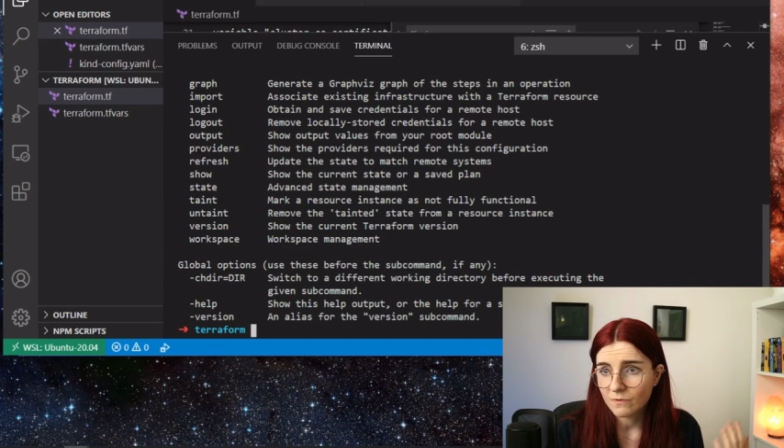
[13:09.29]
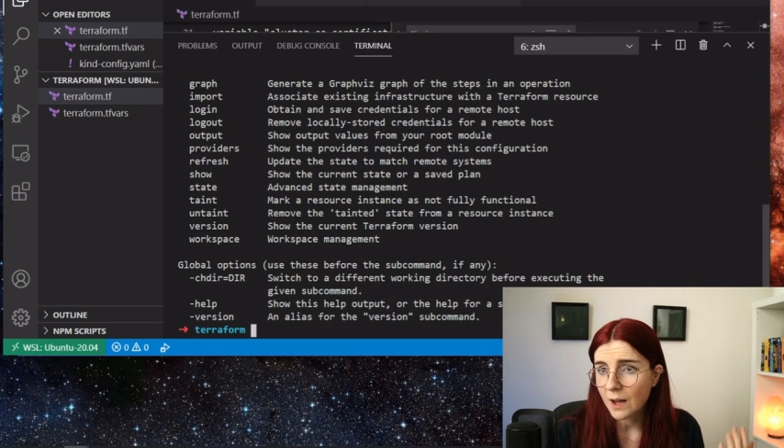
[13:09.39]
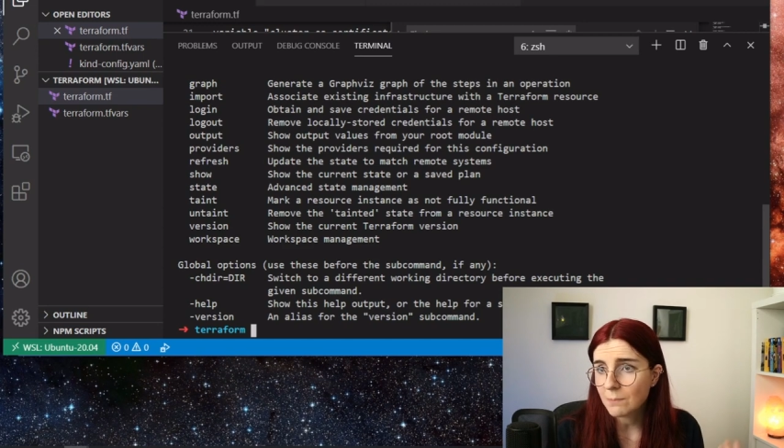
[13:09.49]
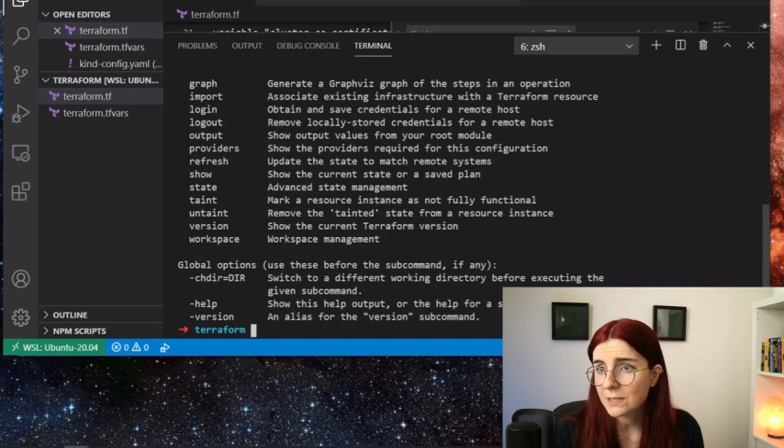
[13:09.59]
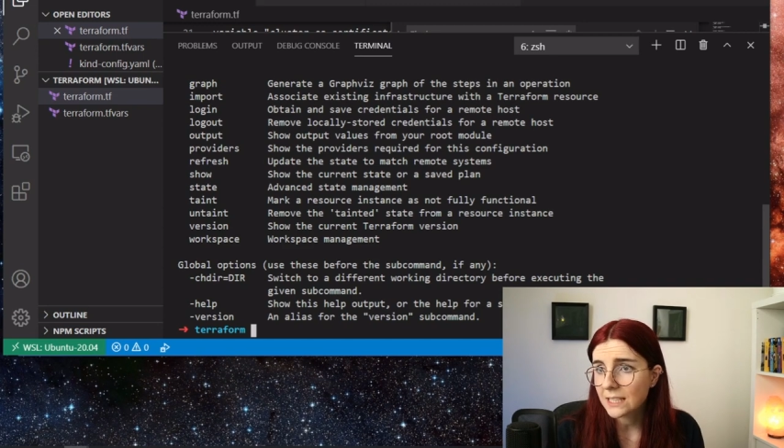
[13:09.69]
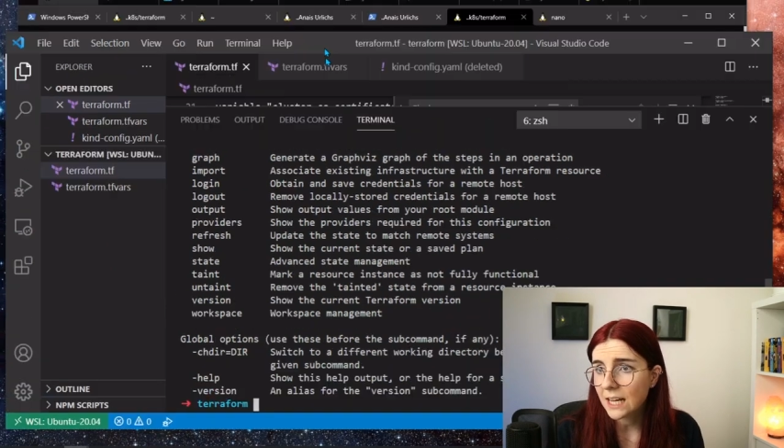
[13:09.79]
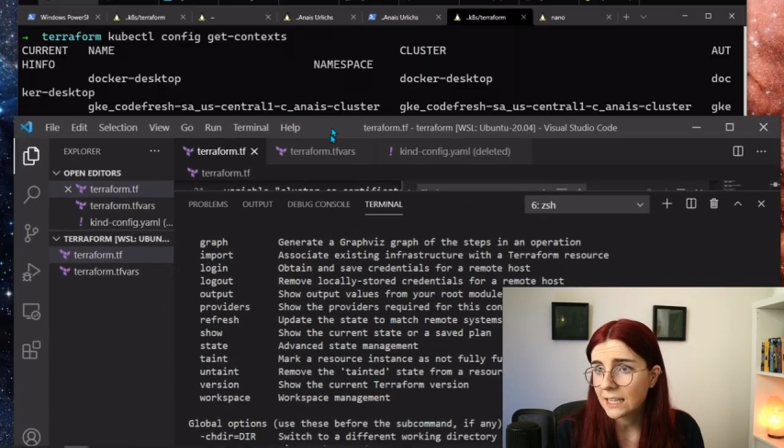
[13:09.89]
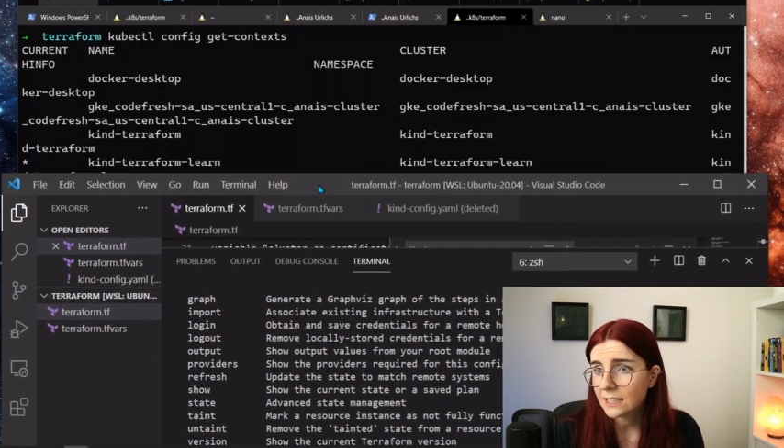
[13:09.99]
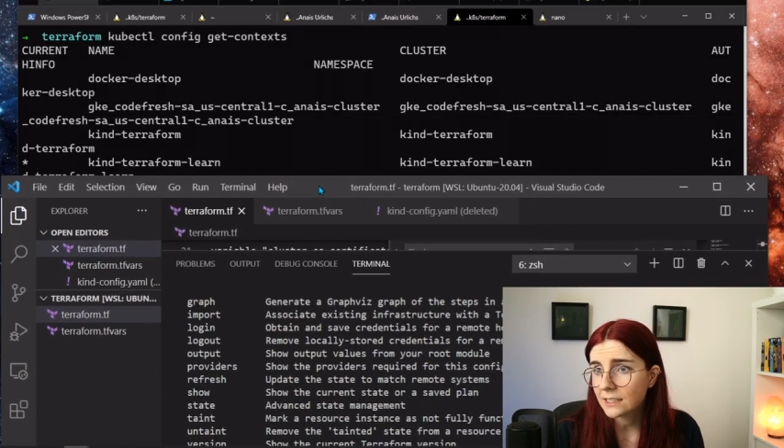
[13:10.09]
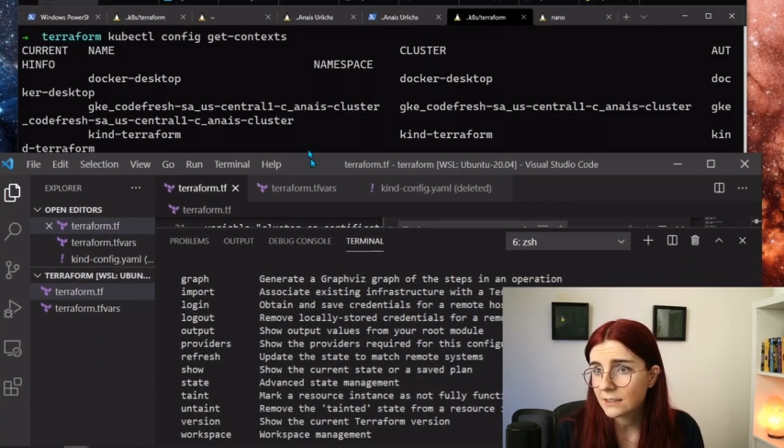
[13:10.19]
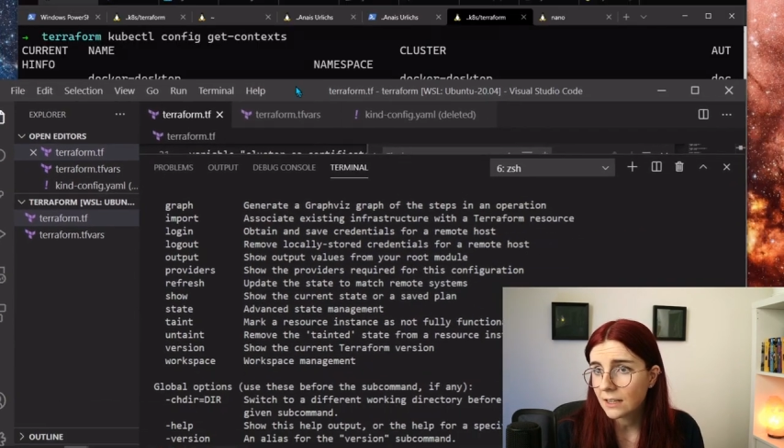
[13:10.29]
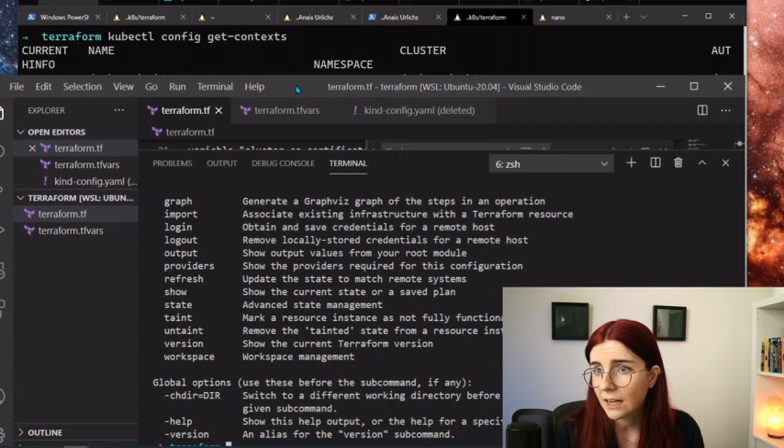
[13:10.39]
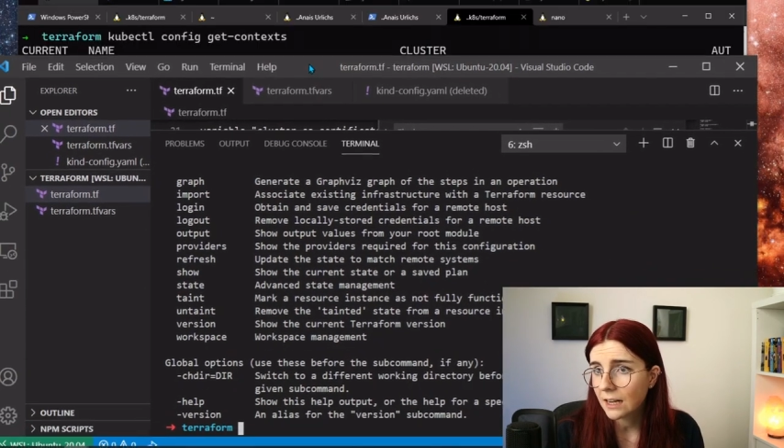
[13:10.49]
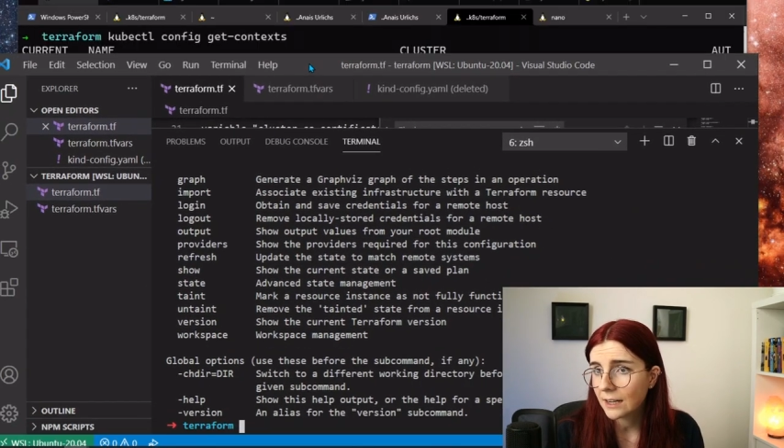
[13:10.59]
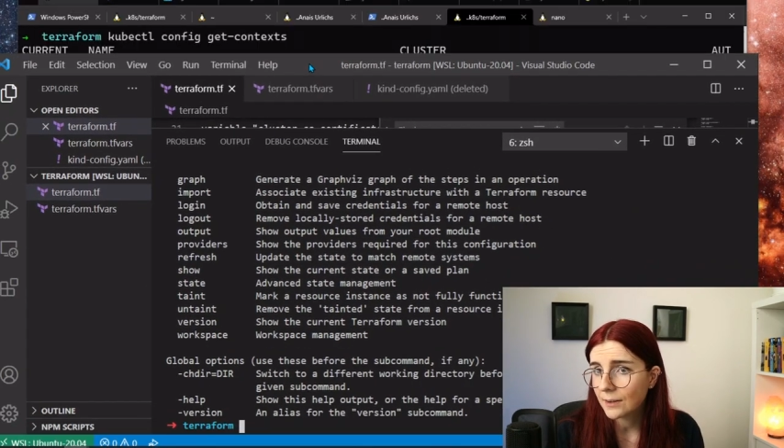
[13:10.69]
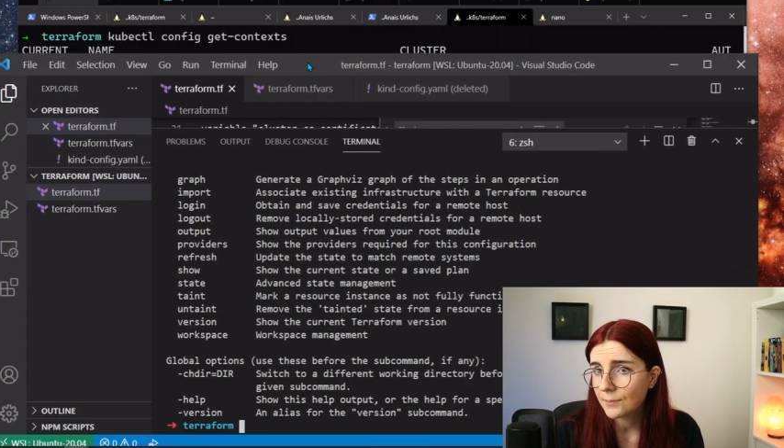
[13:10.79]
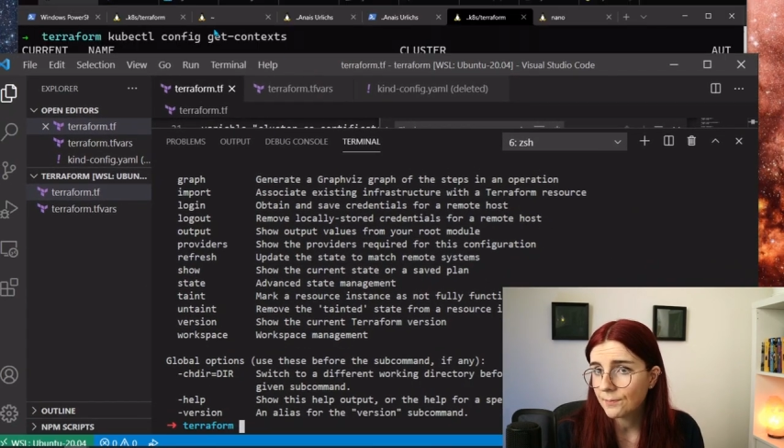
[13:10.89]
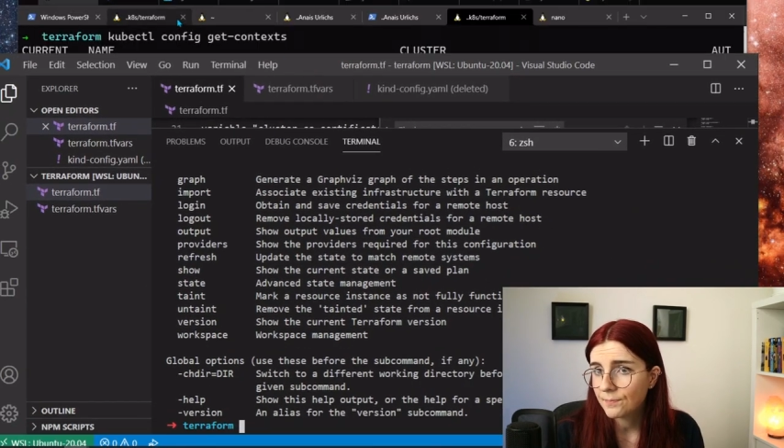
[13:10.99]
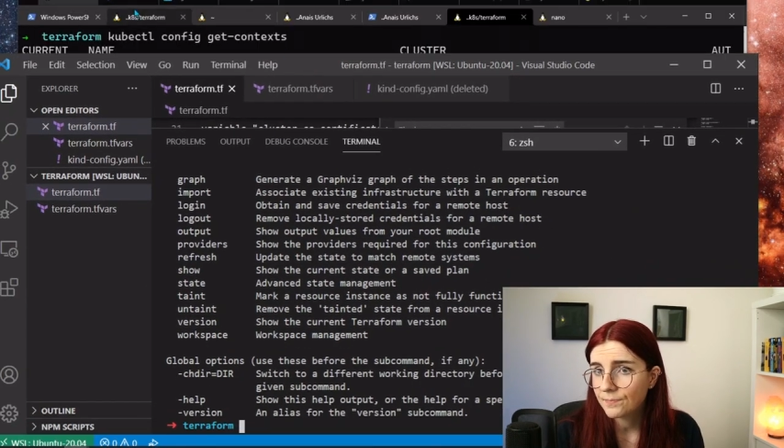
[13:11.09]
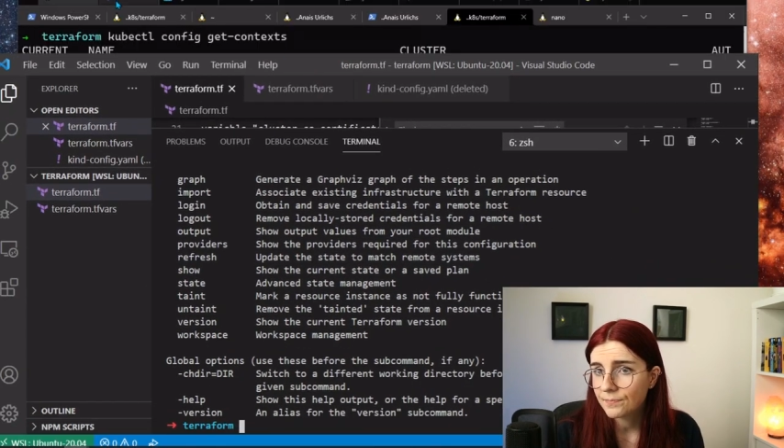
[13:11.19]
website. Um,